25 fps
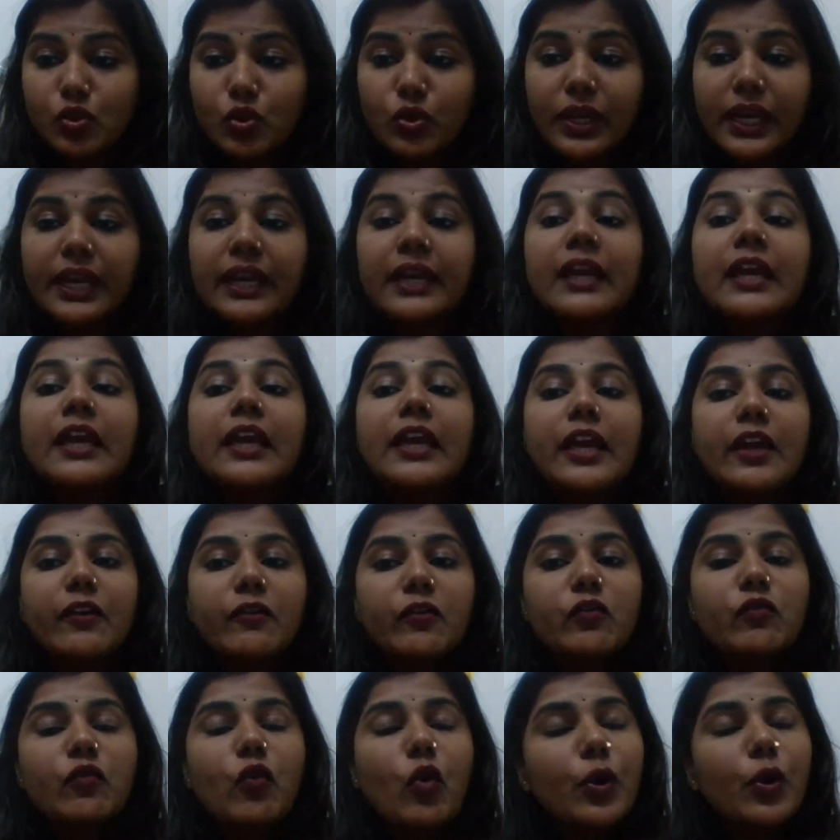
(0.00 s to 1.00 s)
Okay,
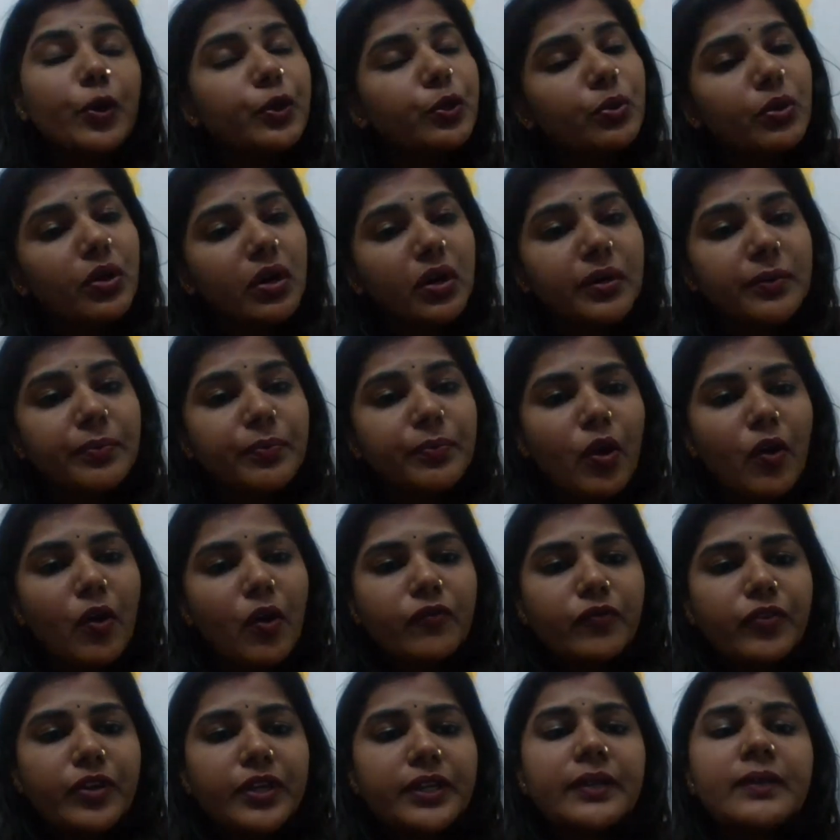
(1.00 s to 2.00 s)
if you want to earn
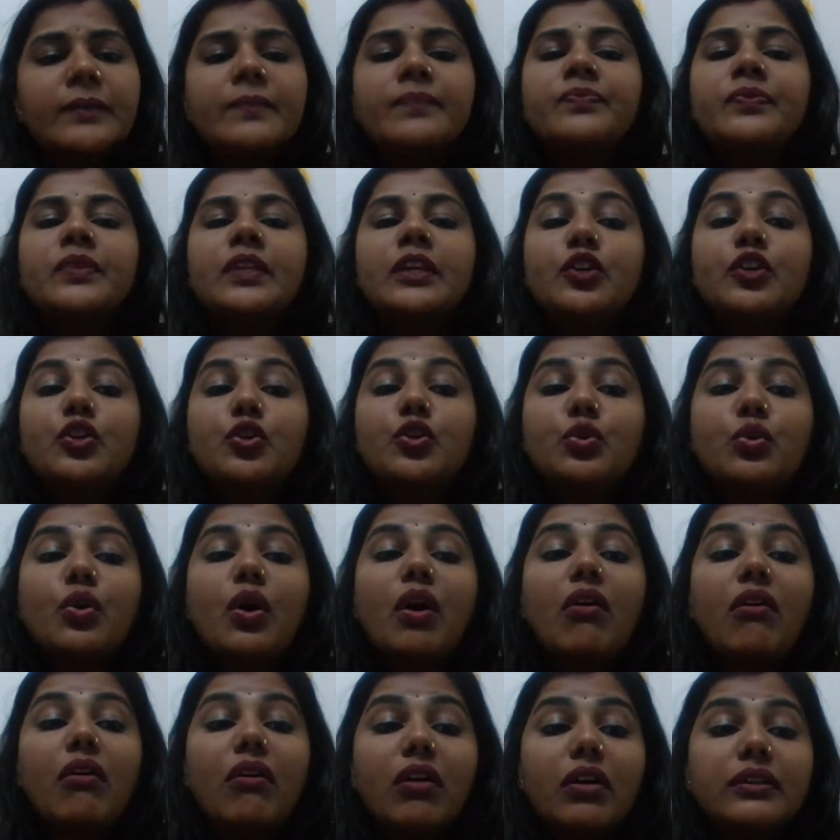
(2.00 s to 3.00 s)
profit,
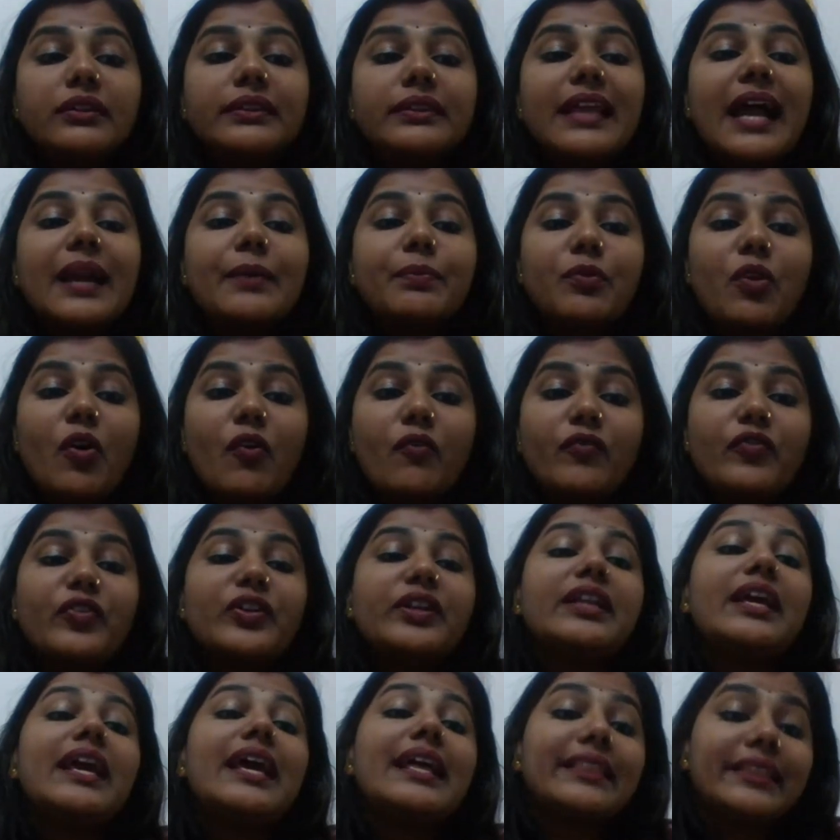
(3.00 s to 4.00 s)
you earn that
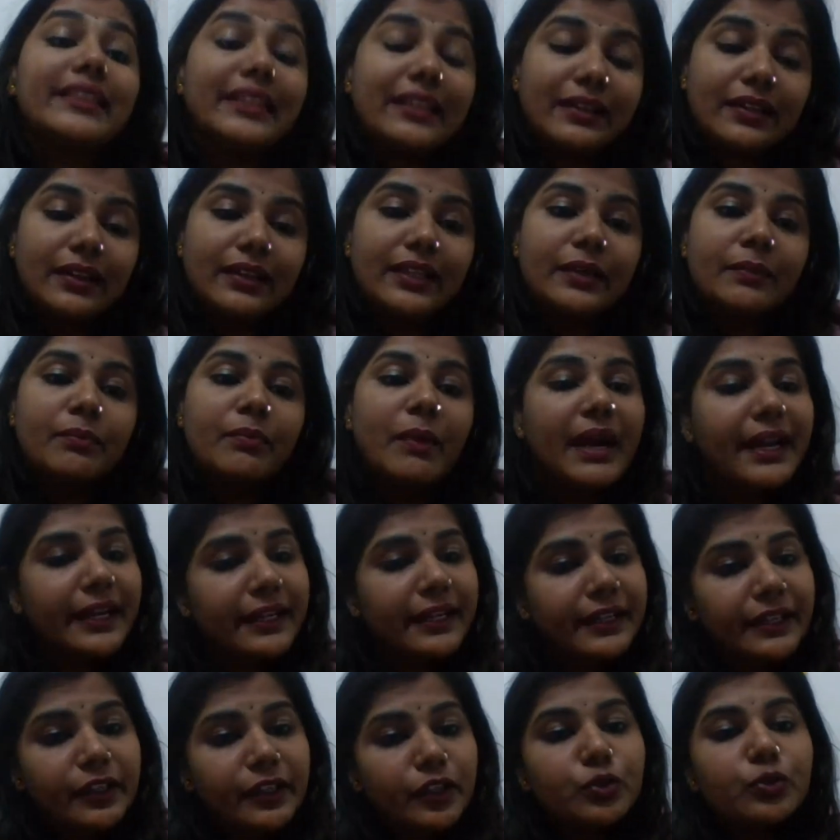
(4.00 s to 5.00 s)
profit ethically.
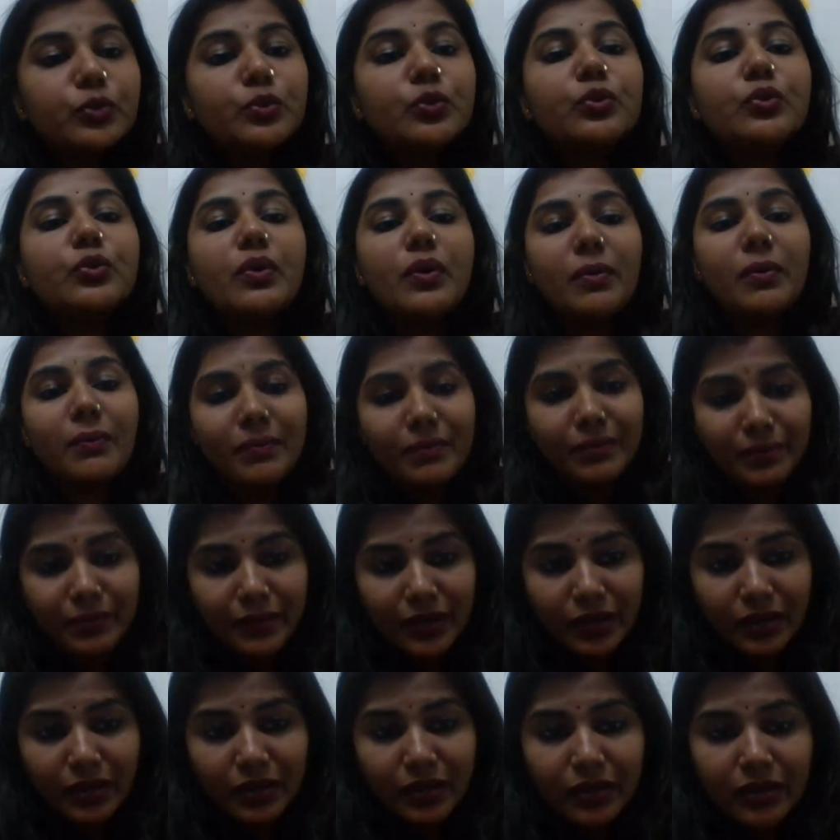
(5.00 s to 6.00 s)
Might you
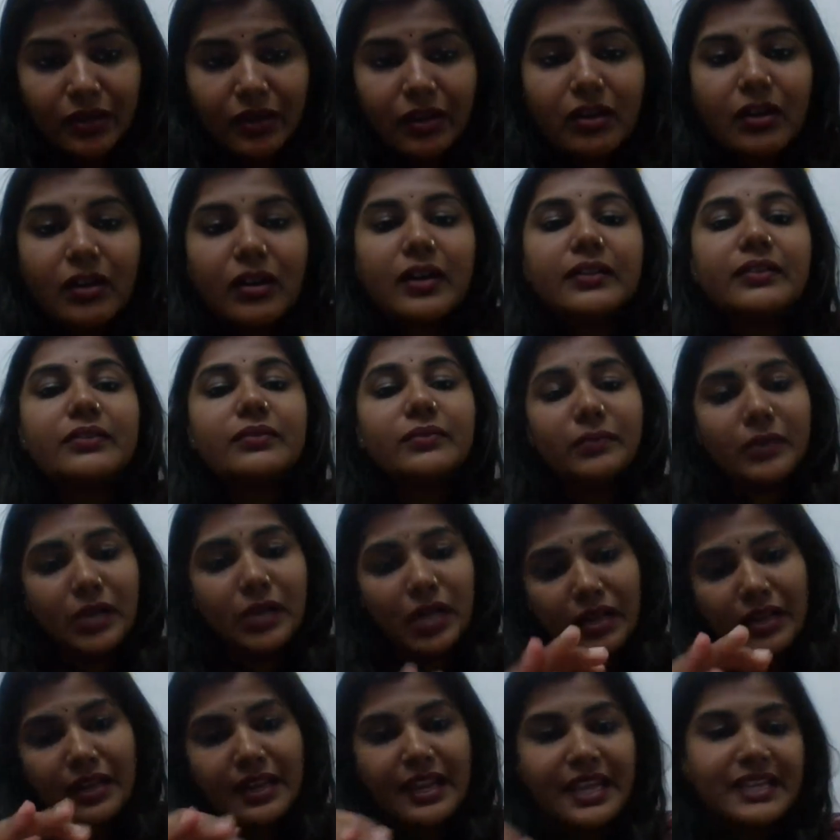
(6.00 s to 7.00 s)
earn
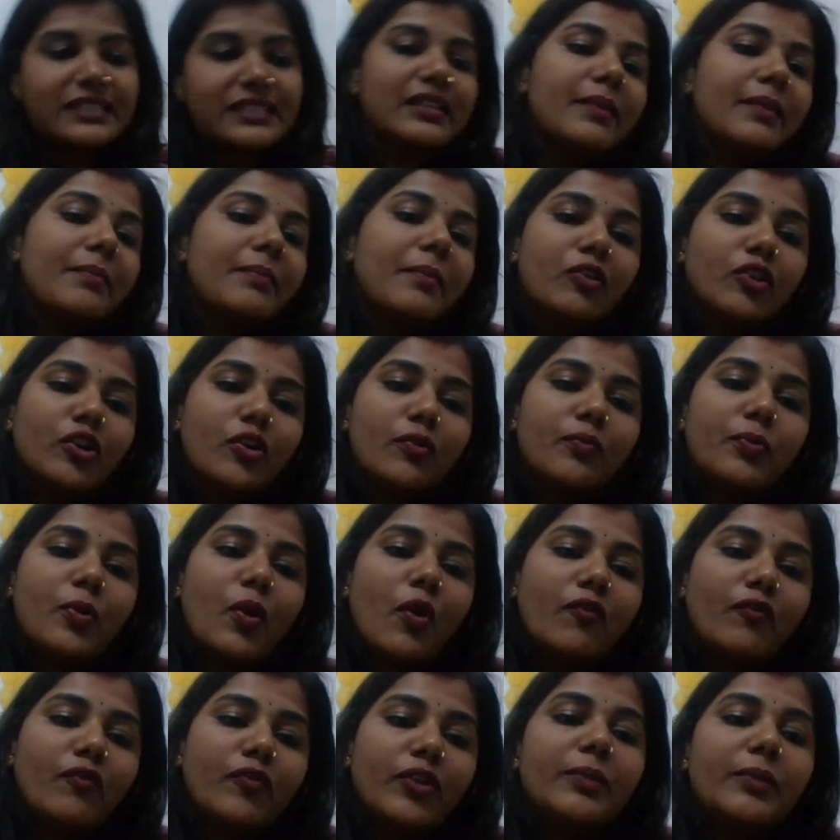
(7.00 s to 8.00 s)
a lesser amount of
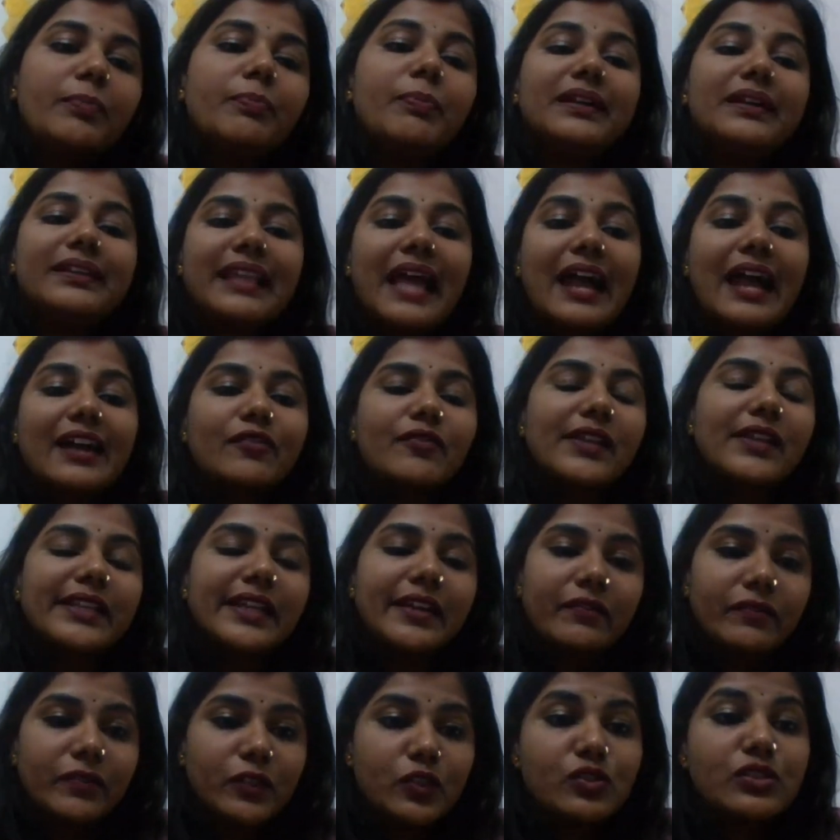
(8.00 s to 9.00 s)
profit, but that will
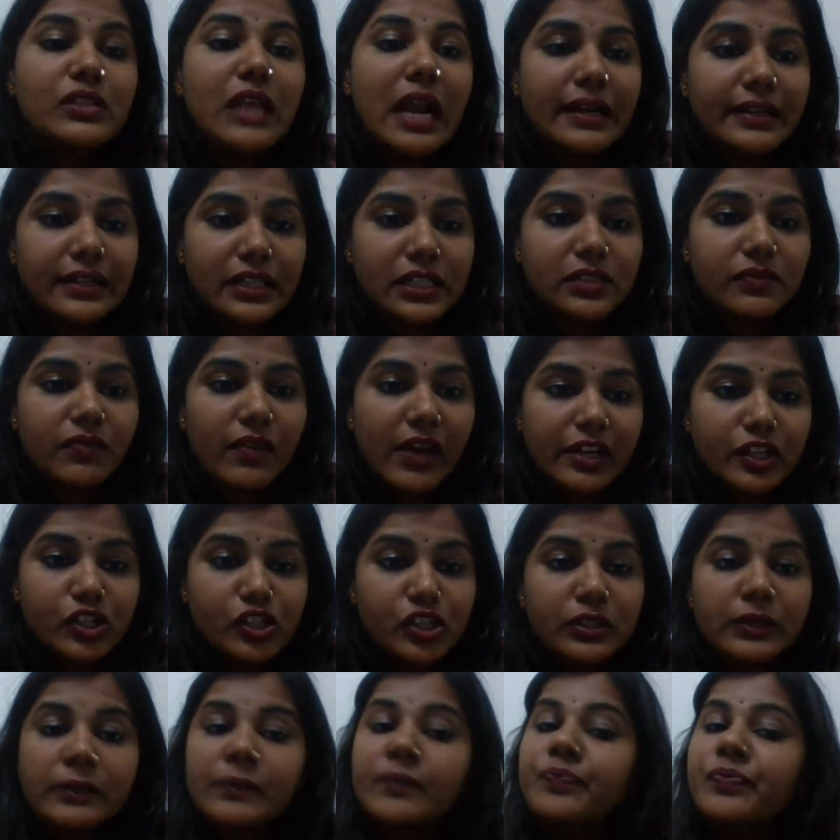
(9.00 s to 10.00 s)
give you
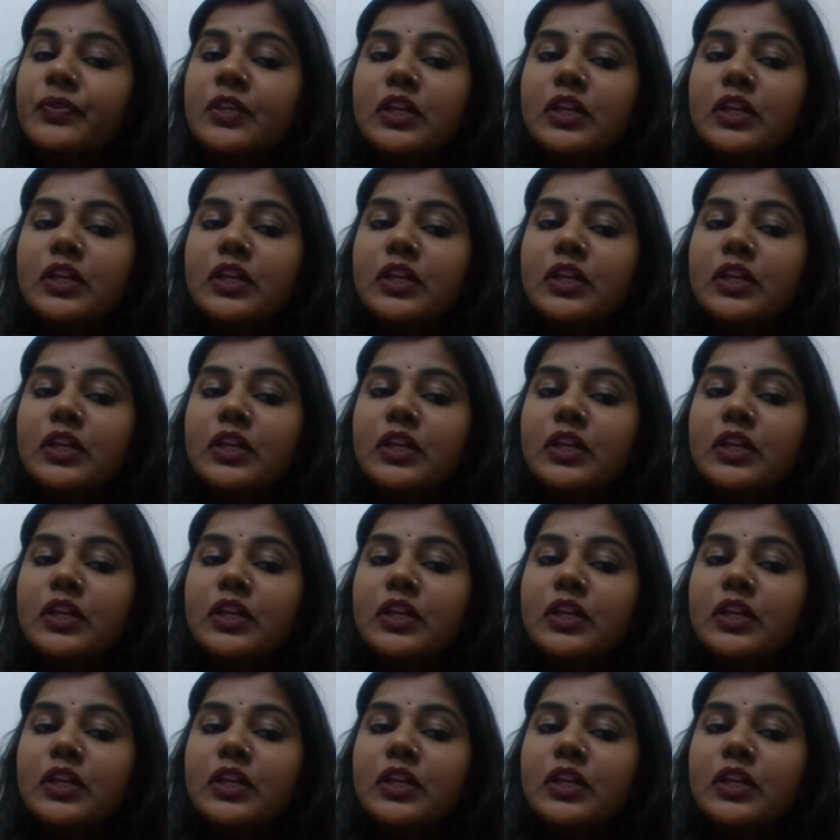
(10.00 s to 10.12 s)
satisfaction.